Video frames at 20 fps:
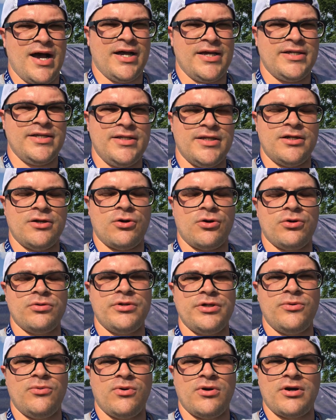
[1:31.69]
He did
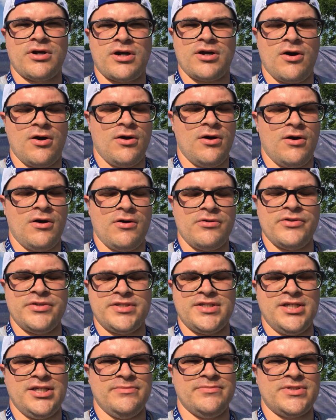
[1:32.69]
early work, all the
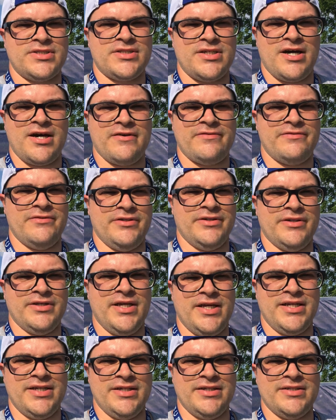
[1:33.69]
team stuff,
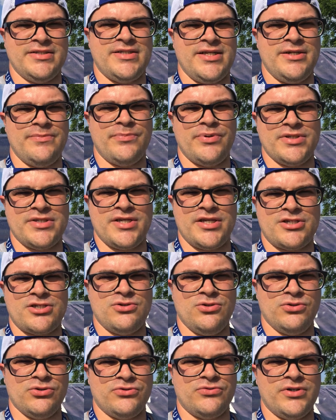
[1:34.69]
and did
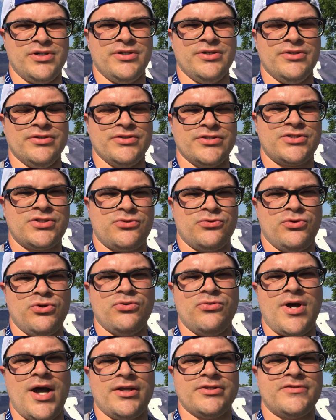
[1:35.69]
positional drills,
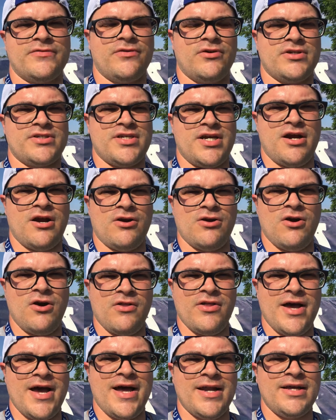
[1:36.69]
threw routes first air and
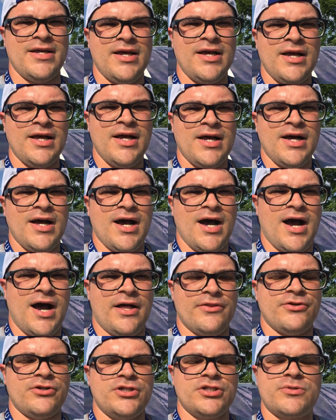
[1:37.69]
all that.
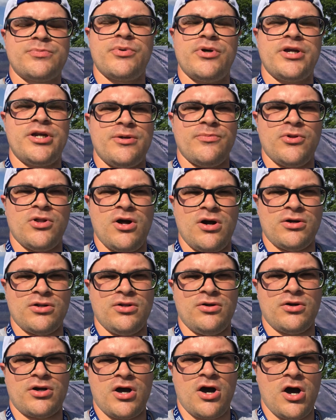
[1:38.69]
They're just bringing him along a
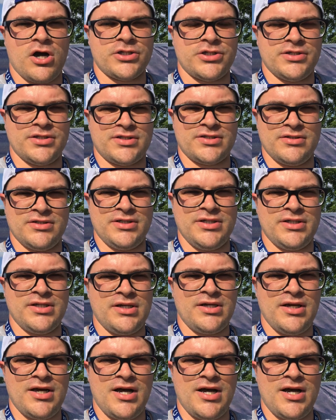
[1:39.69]
little cautiously,